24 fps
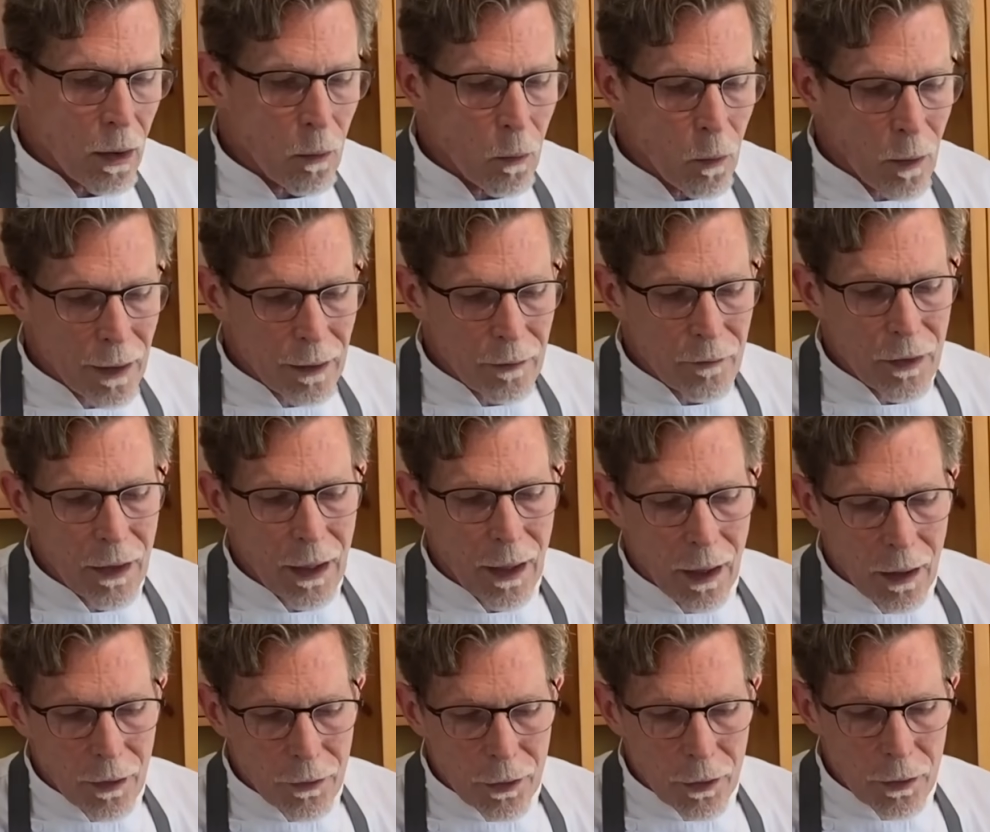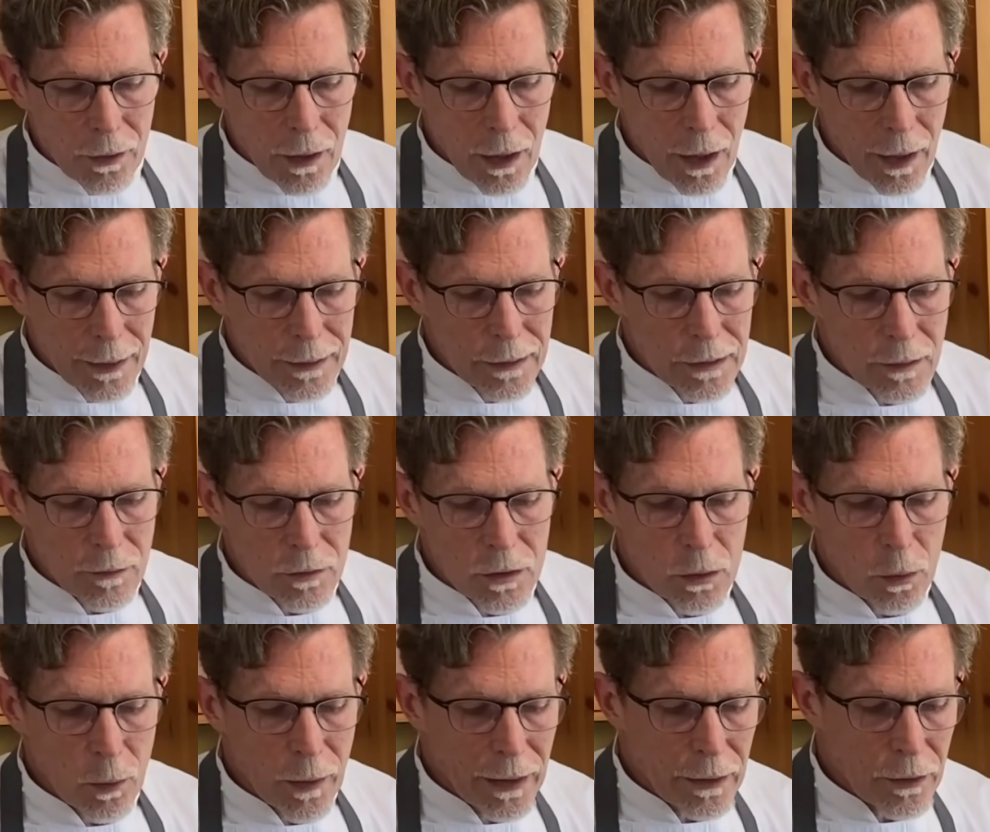one of the other kinds of
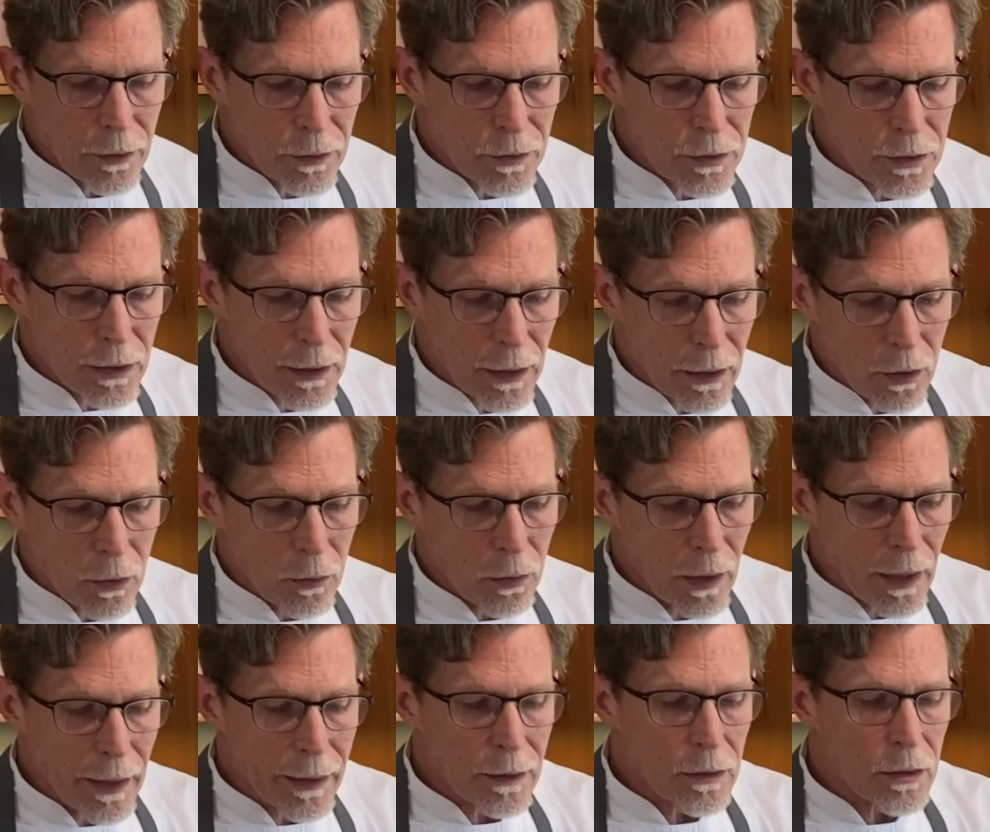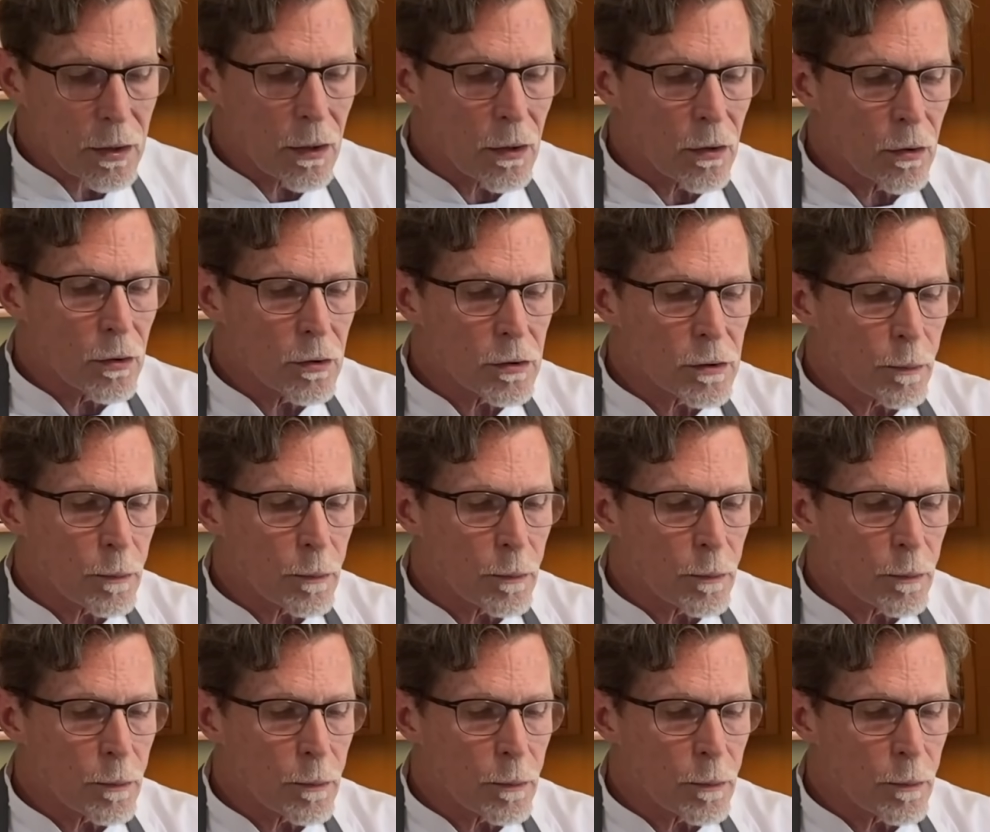sweeteners that you like to use,